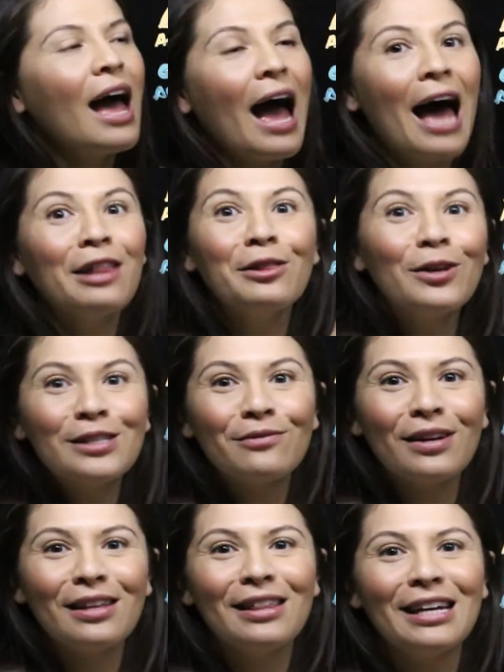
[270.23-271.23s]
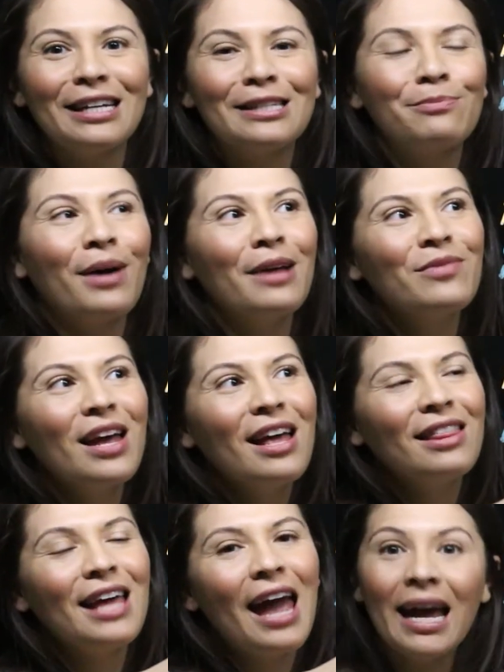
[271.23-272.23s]
and lots of other things. But
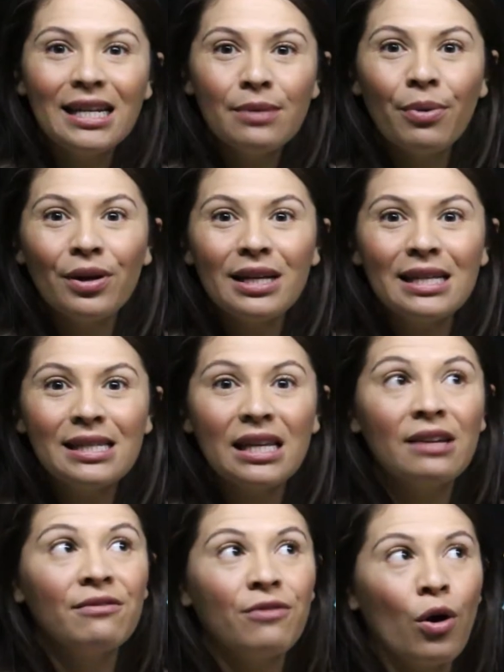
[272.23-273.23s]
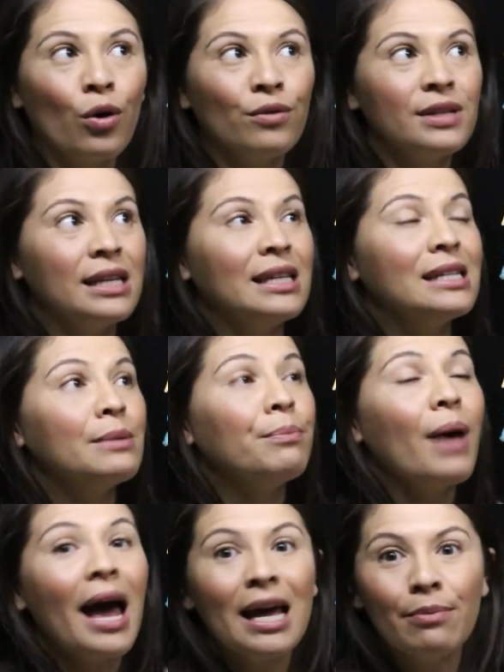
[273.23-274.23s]
the antibodies involved in this
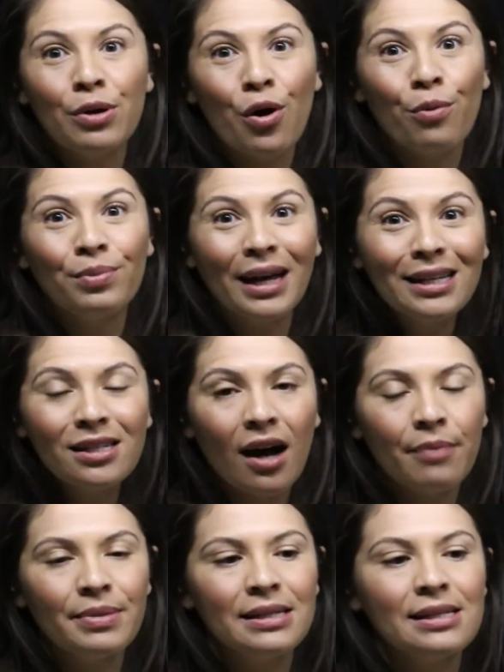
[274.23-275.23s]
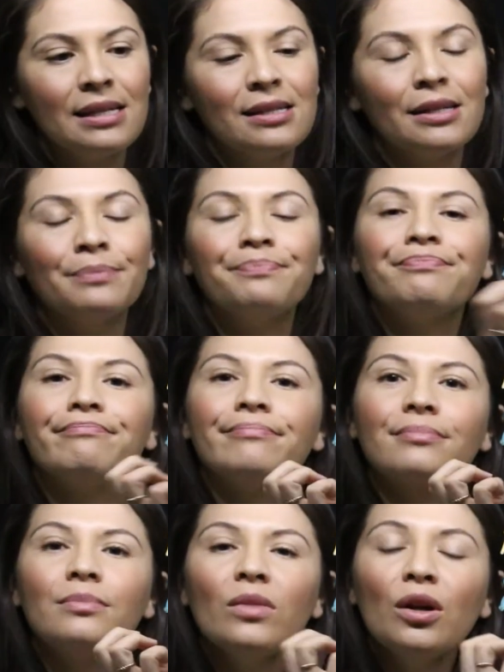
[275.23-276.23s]
ABO blood typing system
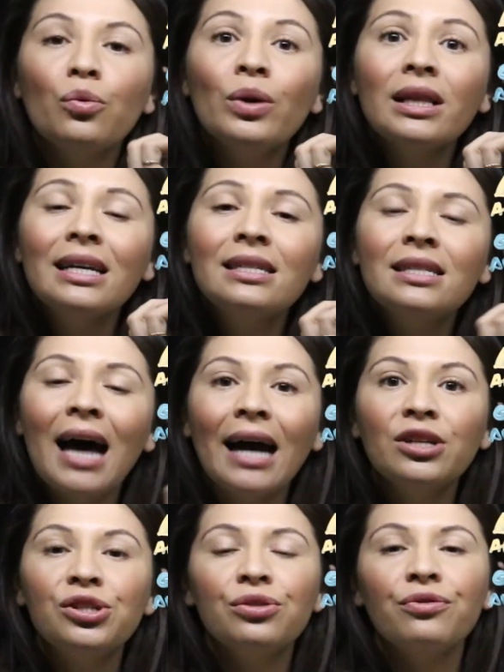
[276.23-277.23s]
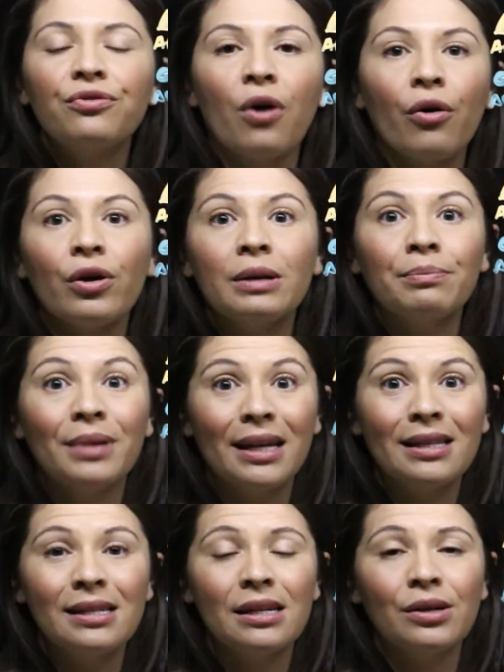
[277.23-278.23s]
will attach to foreign
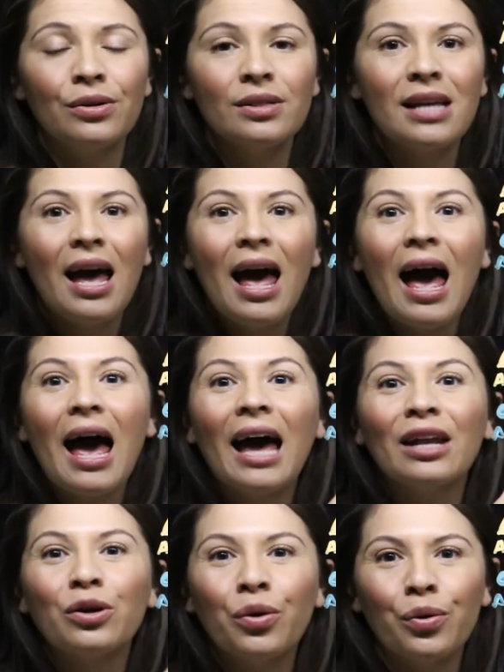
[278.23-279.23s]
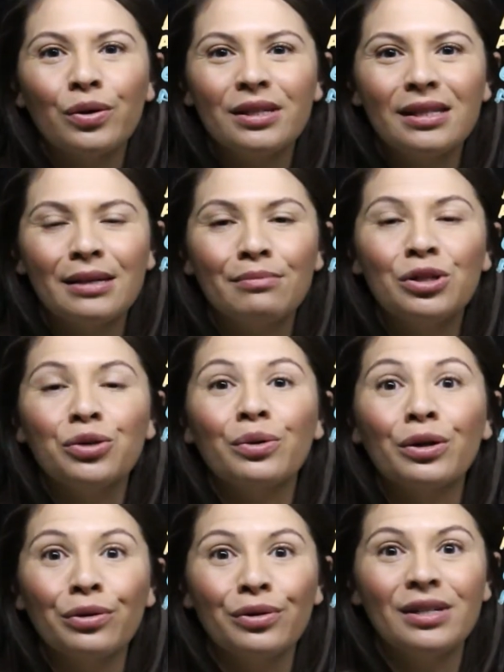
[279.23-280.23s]
blood cells and cause them to
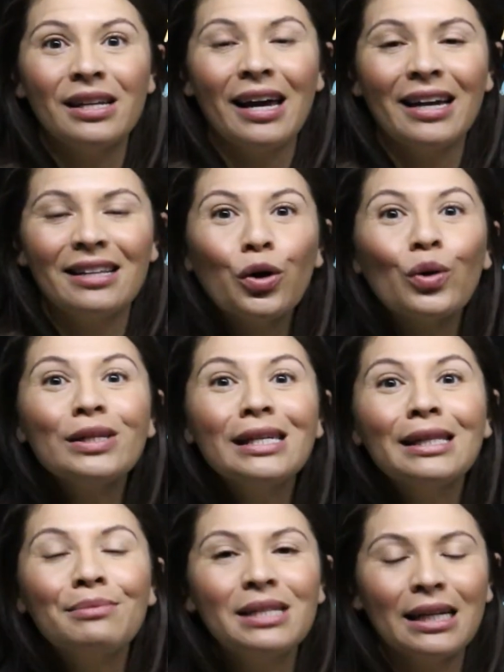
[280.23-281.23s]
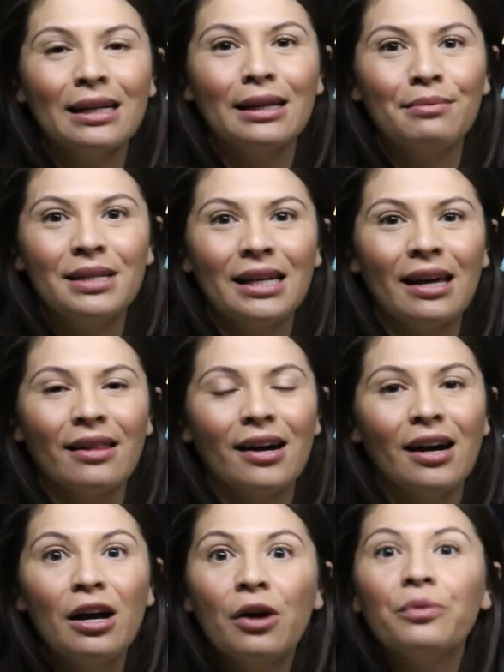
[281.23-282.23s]
agglutinate, causing them to clump
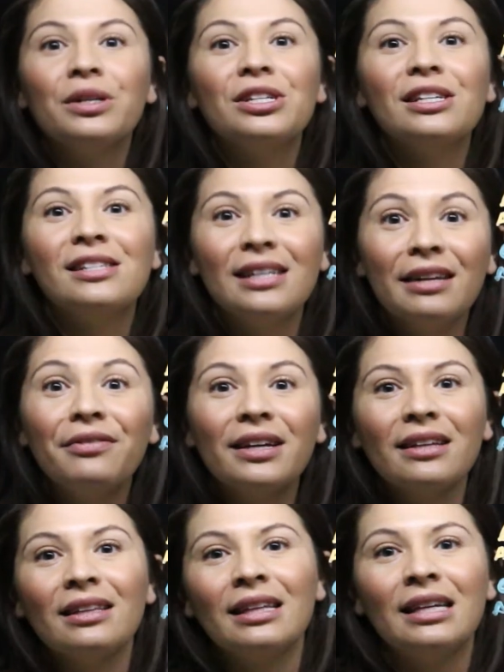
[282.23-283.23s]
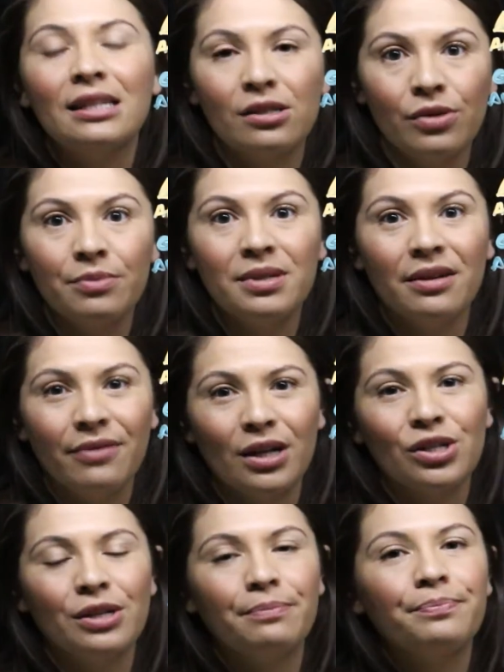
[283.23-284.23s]
together, which significantly disrupts their
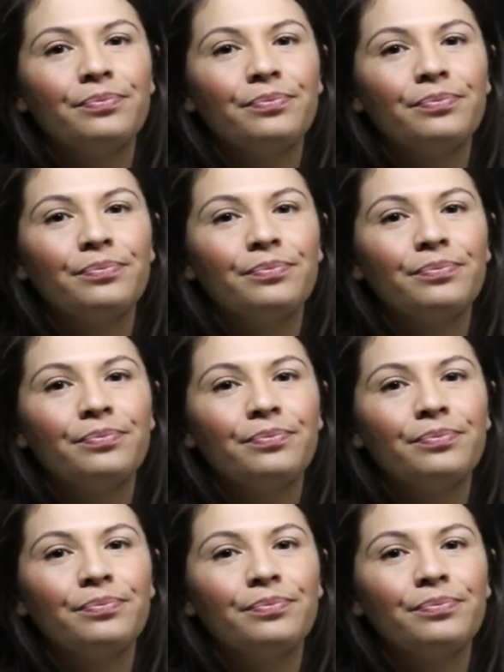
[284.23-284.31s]
function.